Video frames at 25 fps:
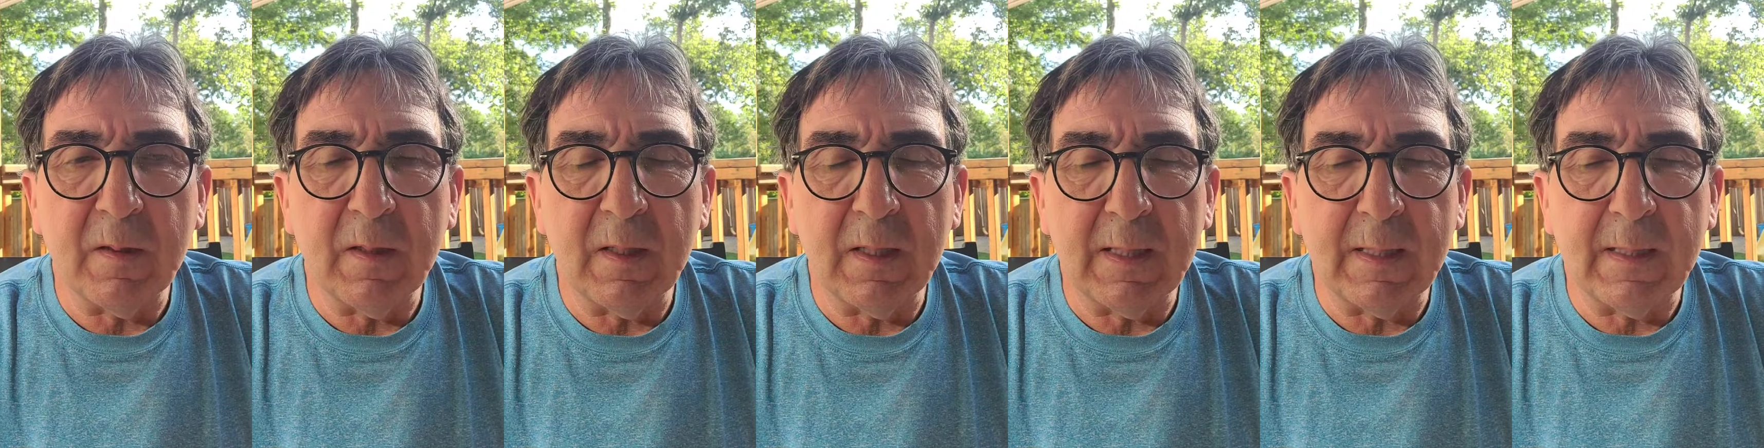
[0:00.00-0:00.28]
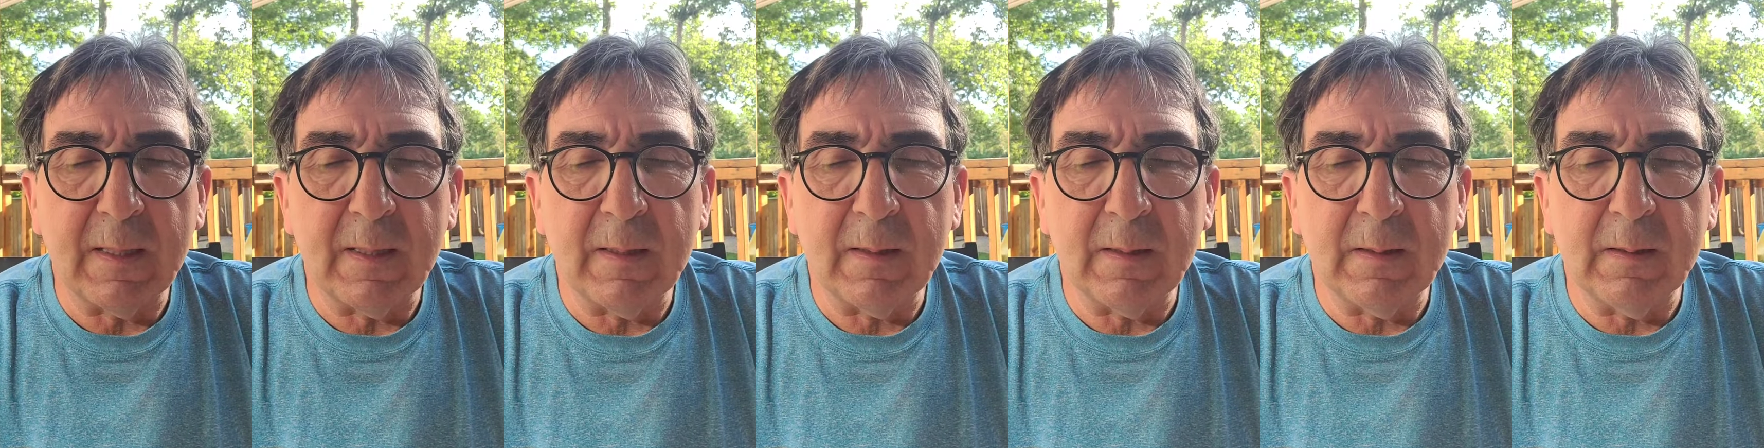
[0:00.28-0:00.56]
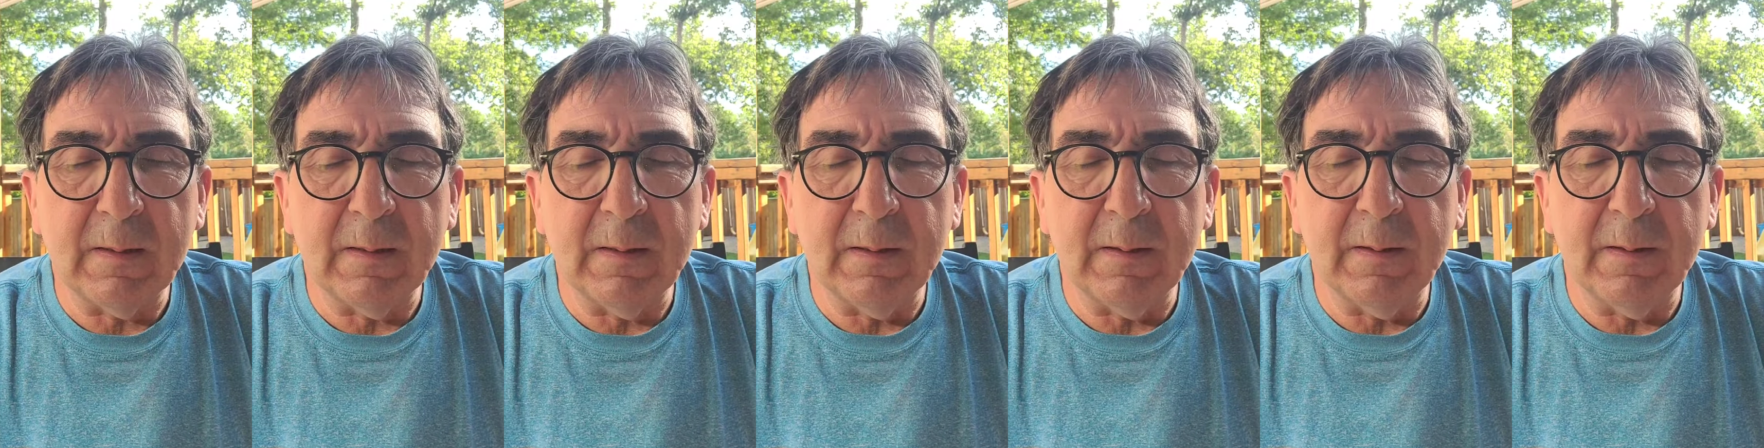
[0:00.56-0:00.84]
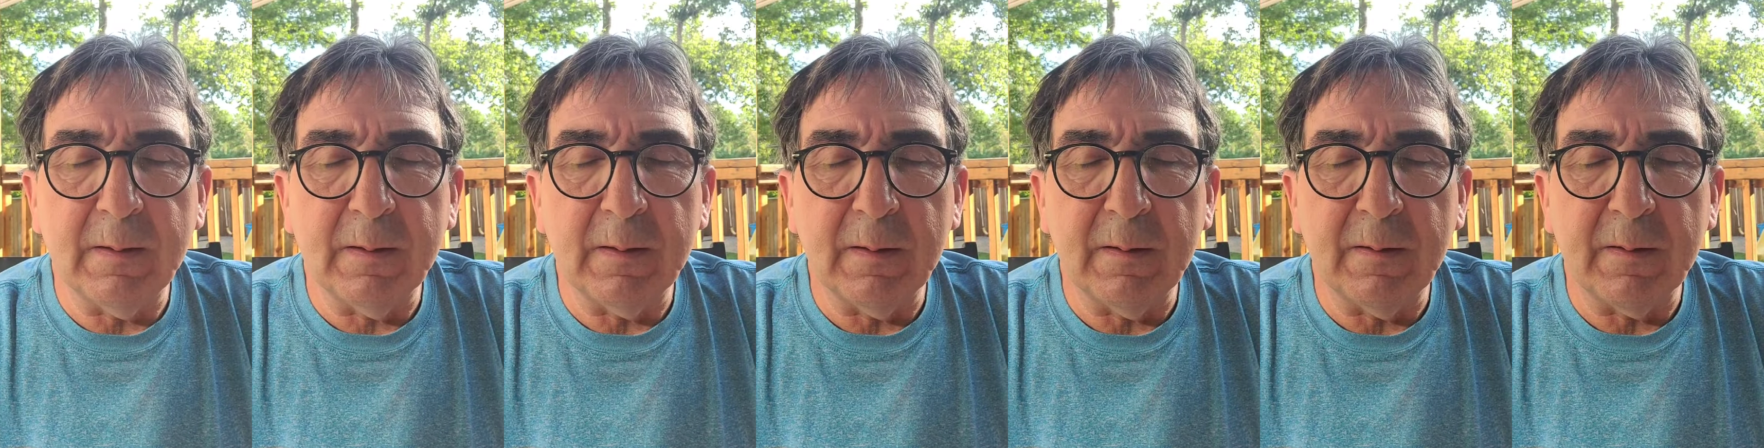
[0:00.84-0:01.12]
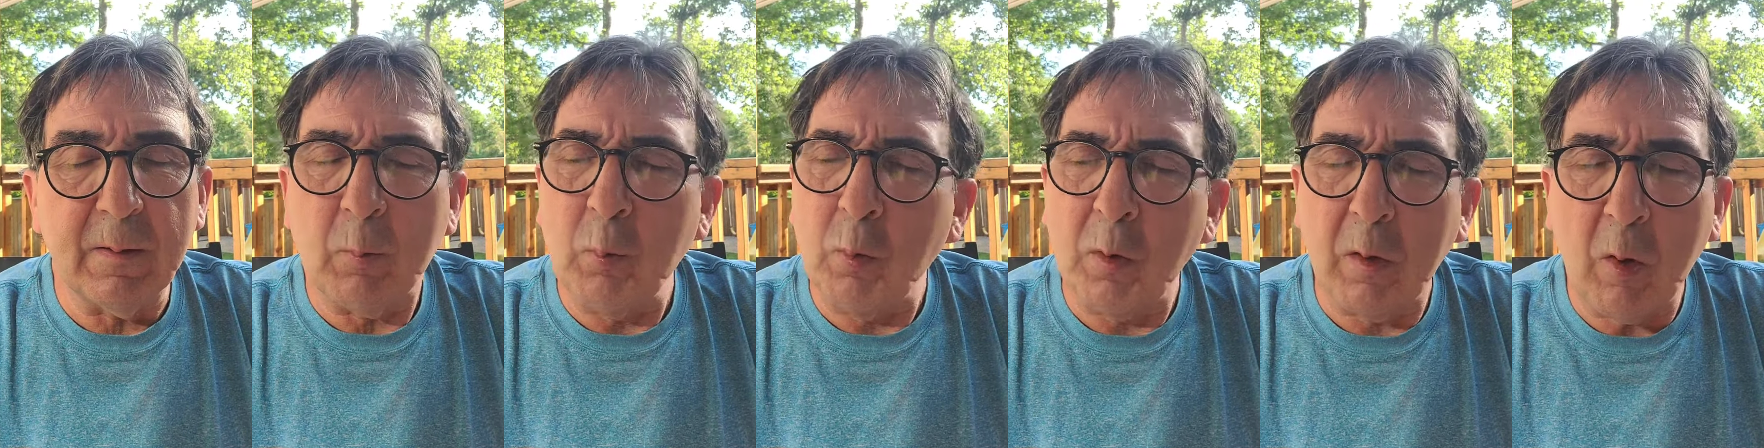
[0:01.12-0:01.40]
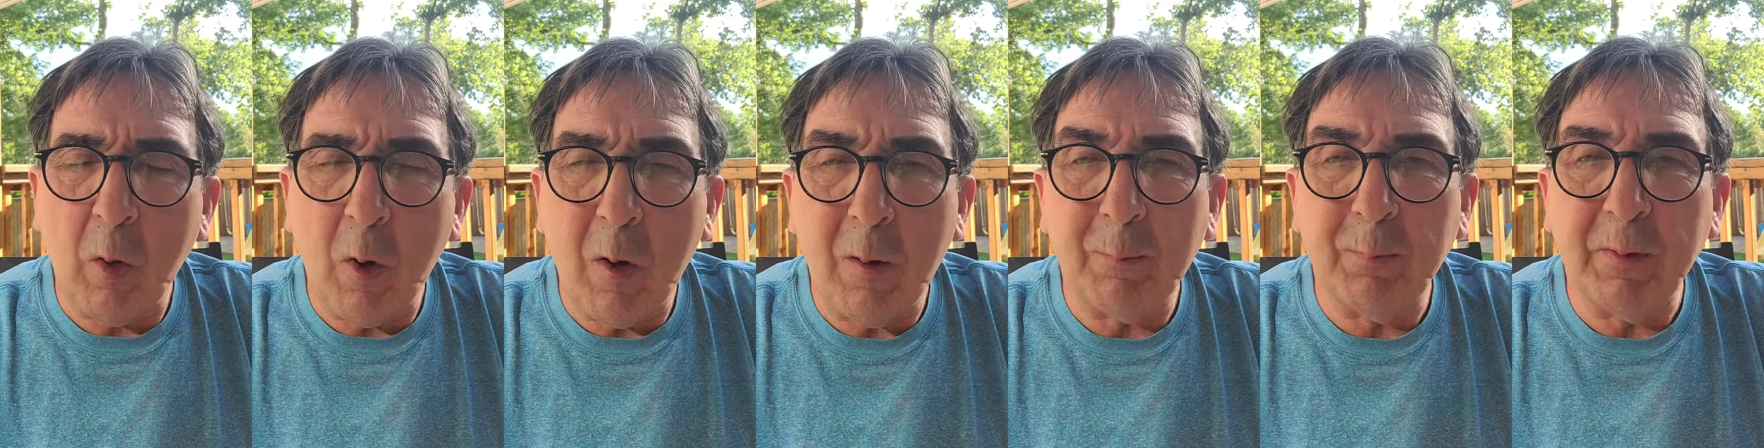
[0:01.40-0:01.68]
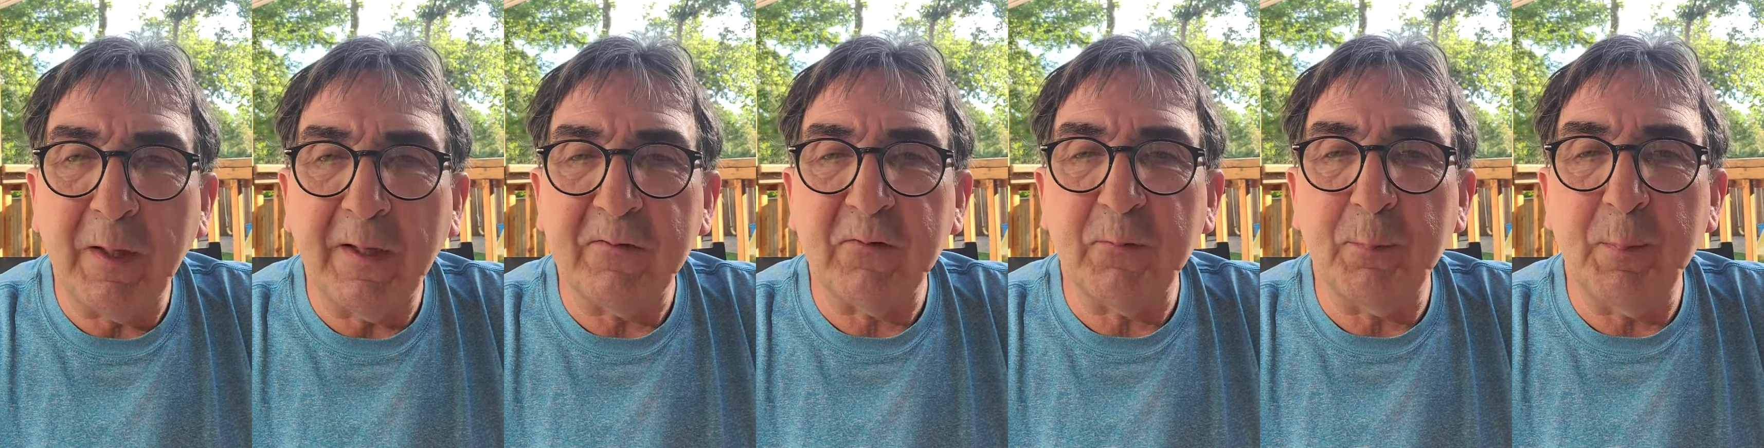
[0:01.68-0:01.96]
that we're
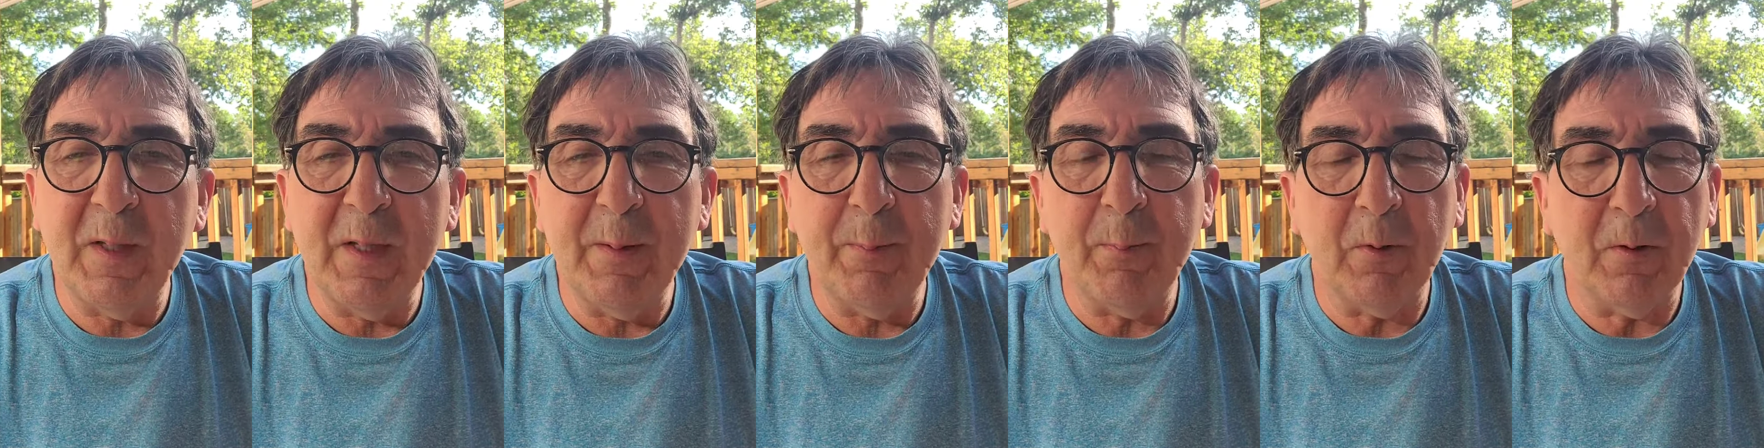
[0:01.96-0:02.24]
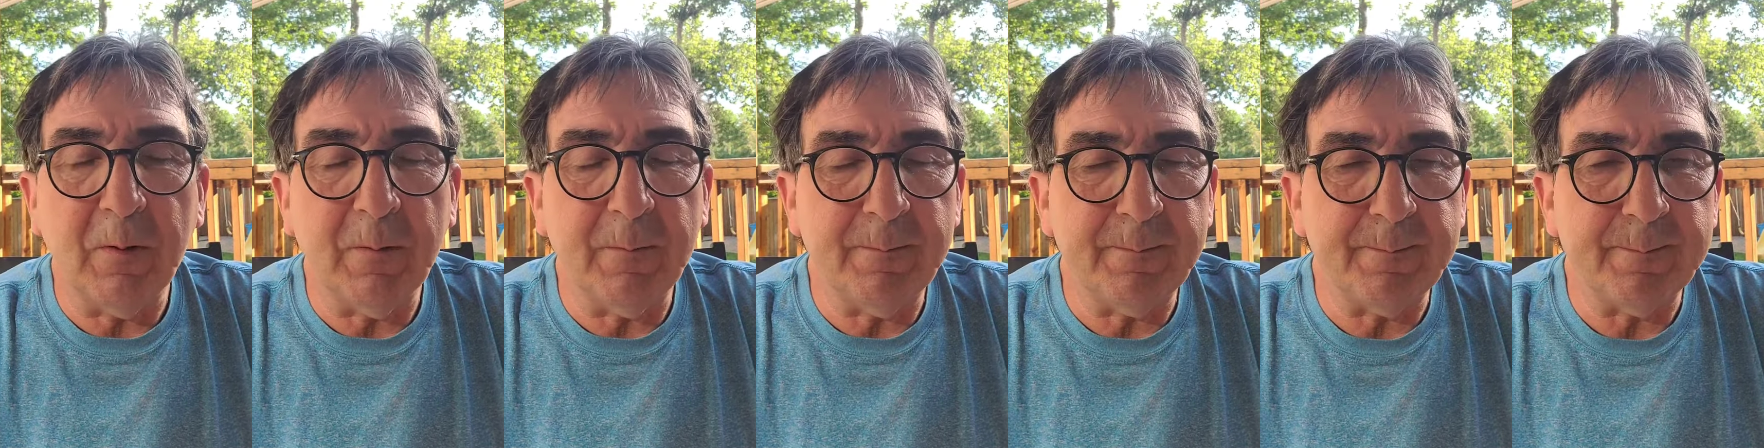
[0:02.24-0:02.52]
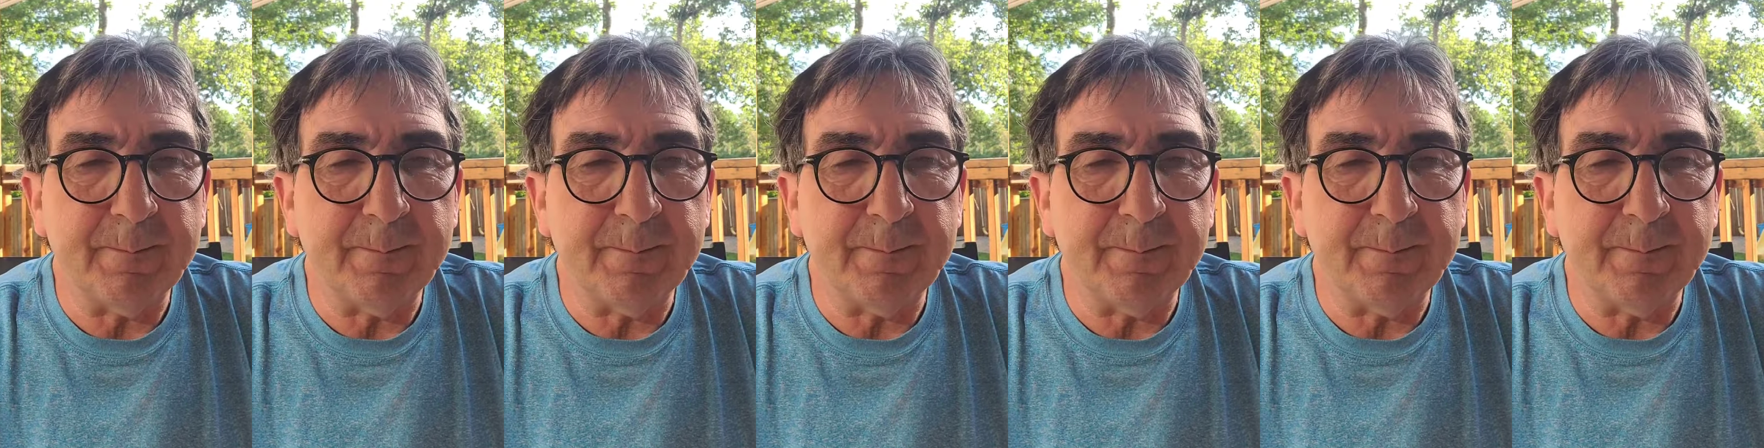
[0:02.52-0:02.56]
complex people.